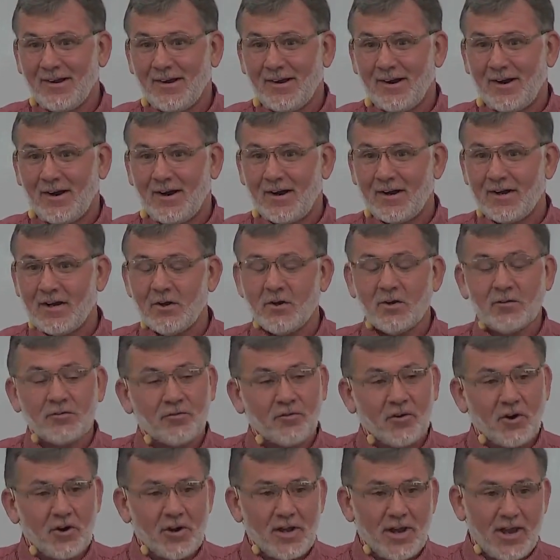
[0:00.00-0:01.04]
Uh, here it's
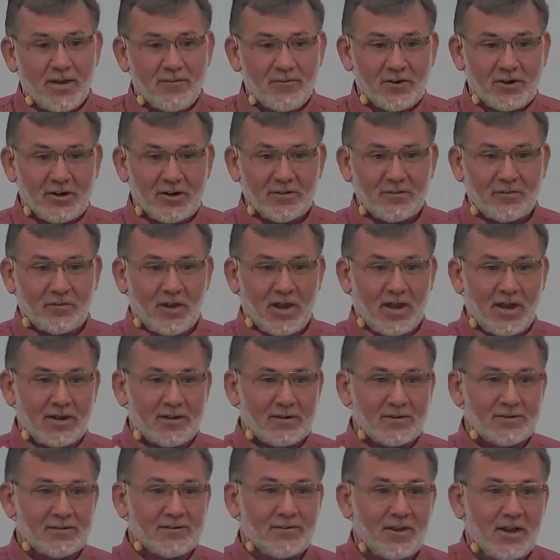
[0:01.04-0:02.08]
very evident
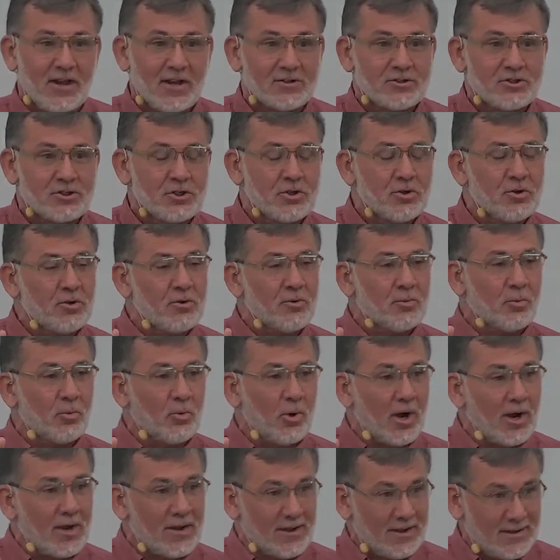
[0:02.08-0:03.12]
that, that
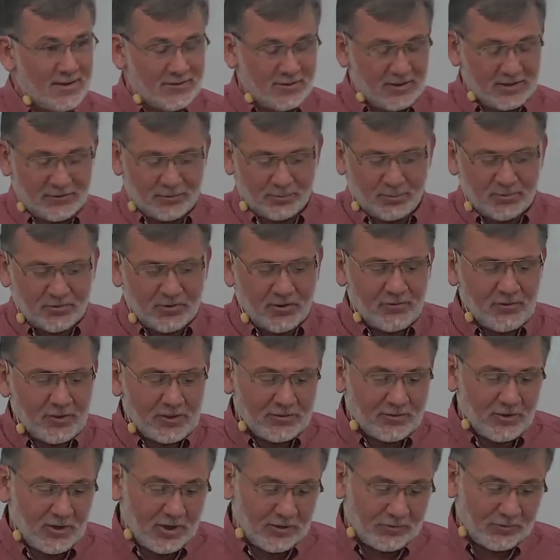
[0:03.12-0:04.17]
you, uh, it
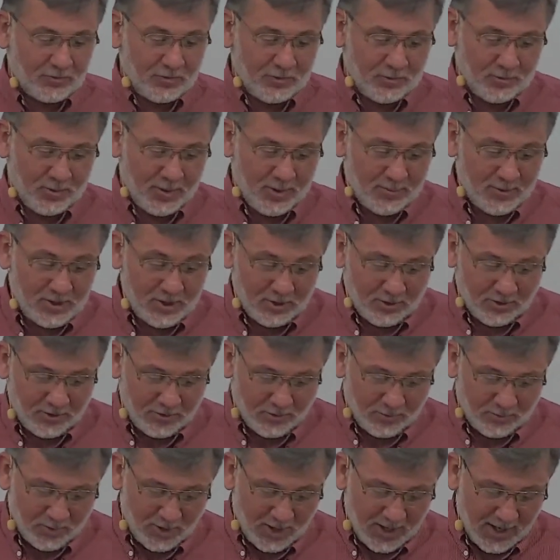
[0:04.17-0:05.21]
specifically talks to the women here or
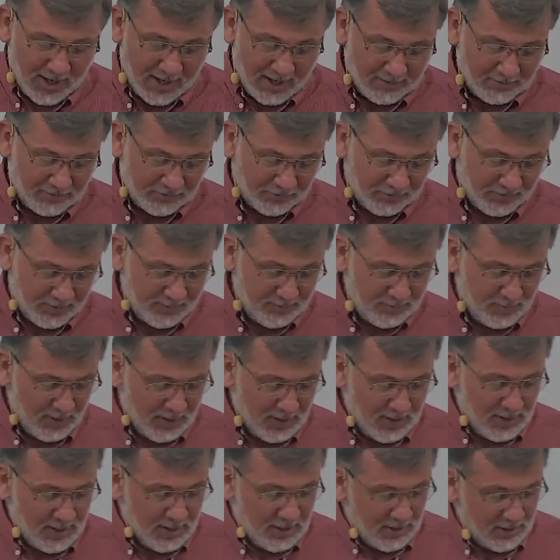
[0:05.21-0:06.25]
the wives.
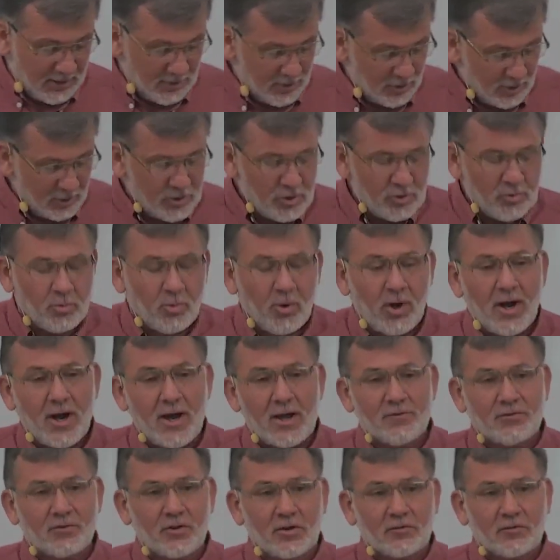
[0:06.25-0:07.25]
You know, you wives